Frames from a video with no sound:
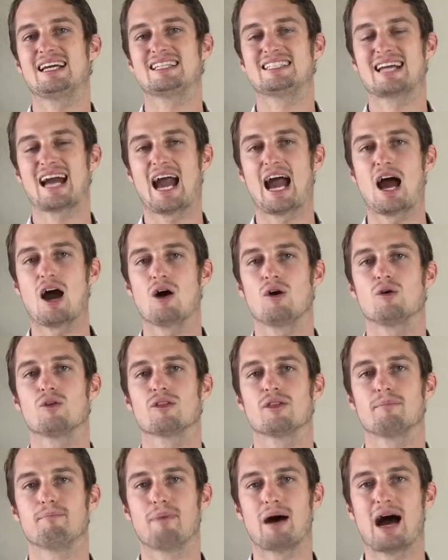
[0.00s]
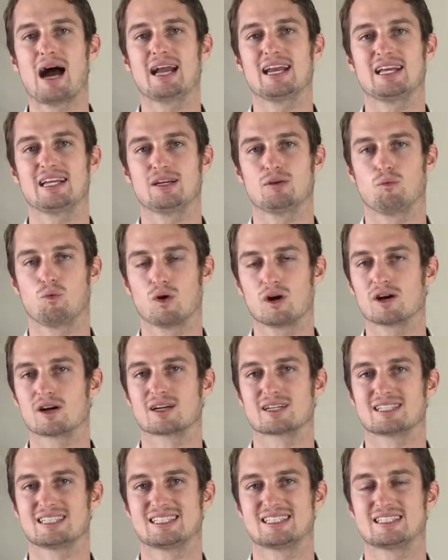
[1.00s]
It's how the body
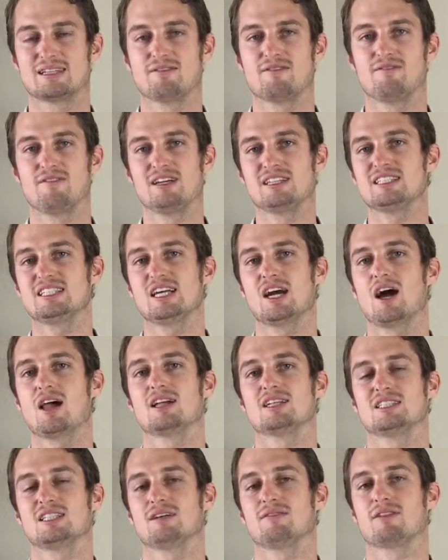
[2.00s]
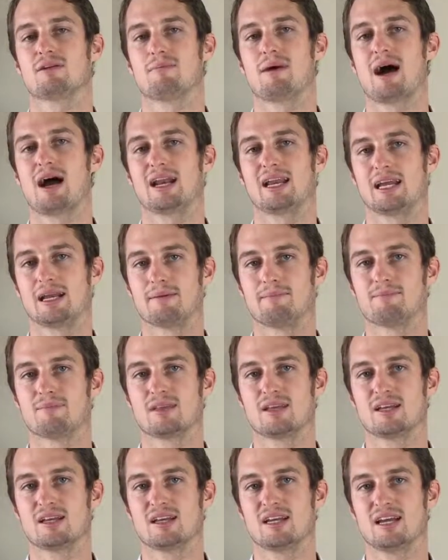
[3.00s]
works. It's the physiology of the body.
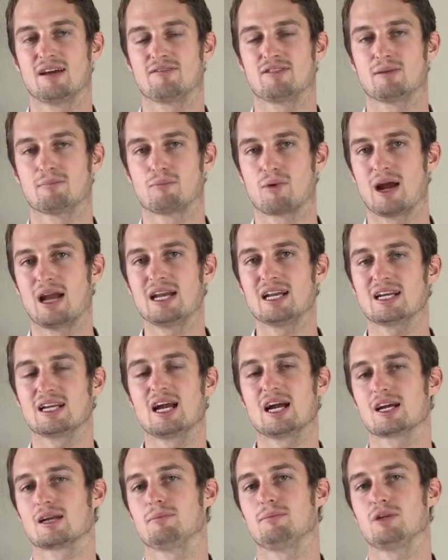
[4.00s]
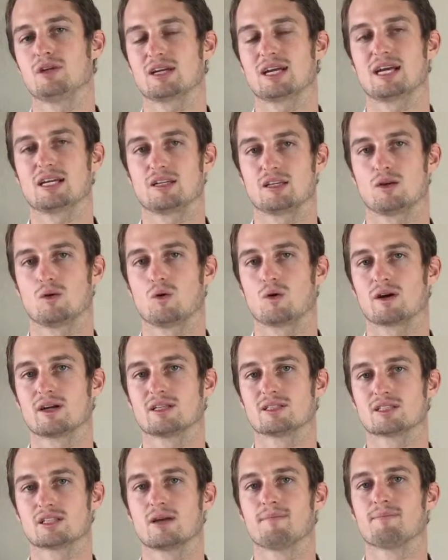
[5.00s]
If the brain cannot communicate to the
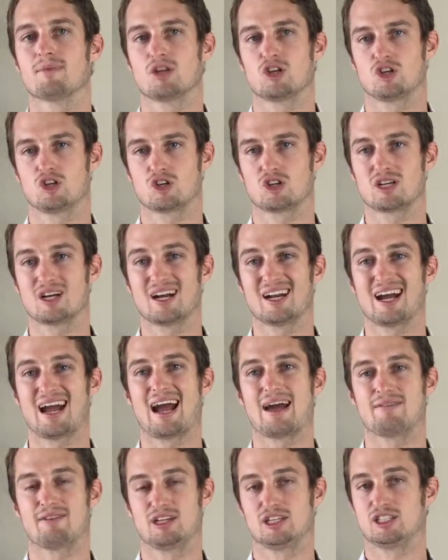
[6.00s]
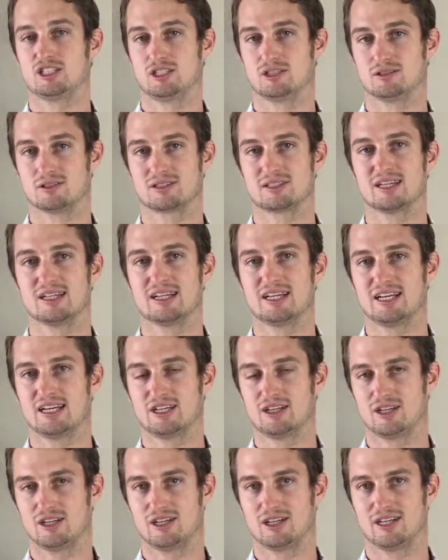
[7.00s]
organs, you're gonna have issues.
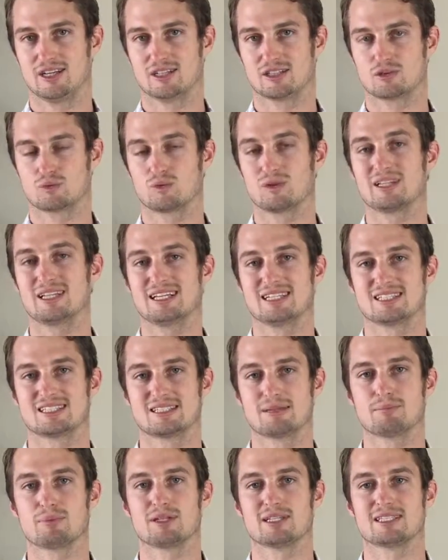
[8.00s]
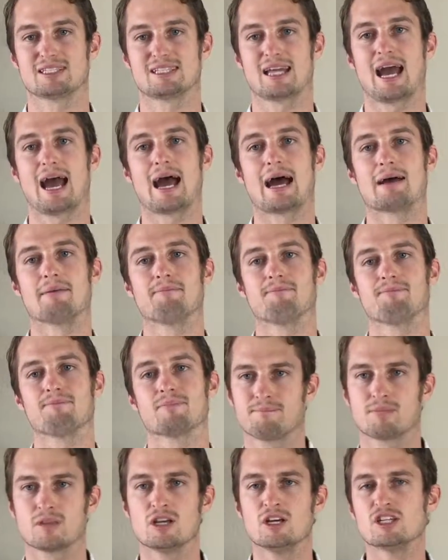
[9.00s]
And it's really as simple as that.
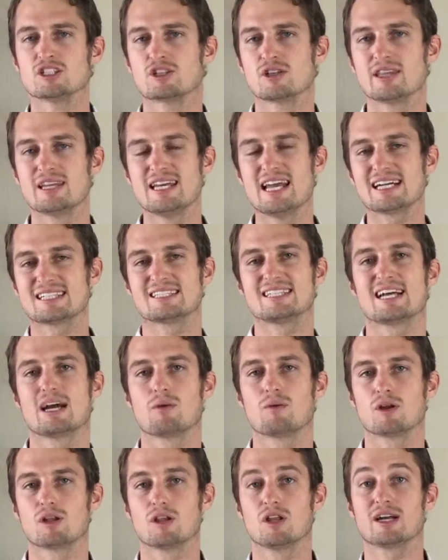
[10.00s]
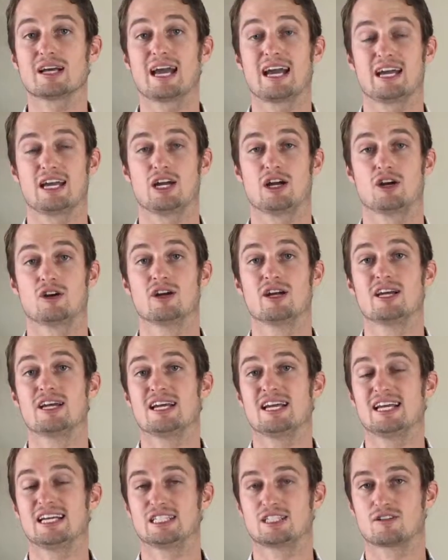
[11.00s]
So the next thing I wanna look at here
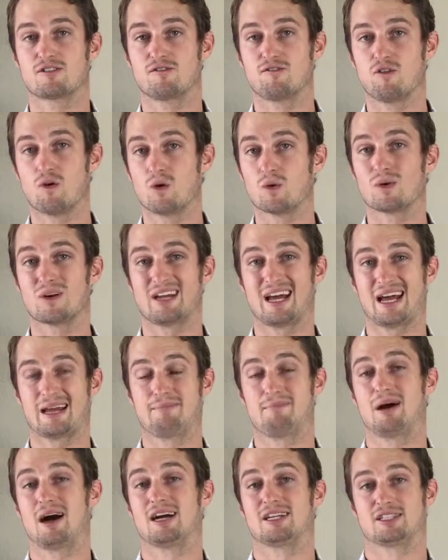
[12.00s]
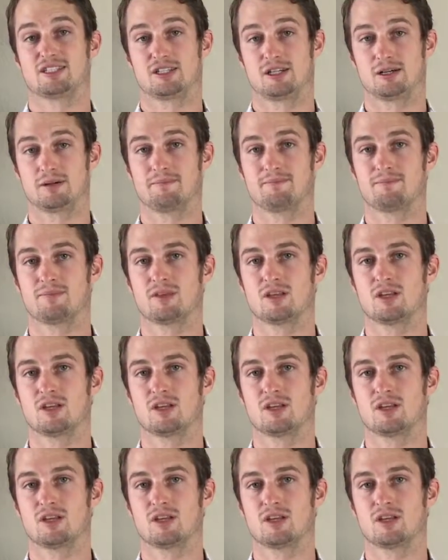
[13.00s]
is forward head posture.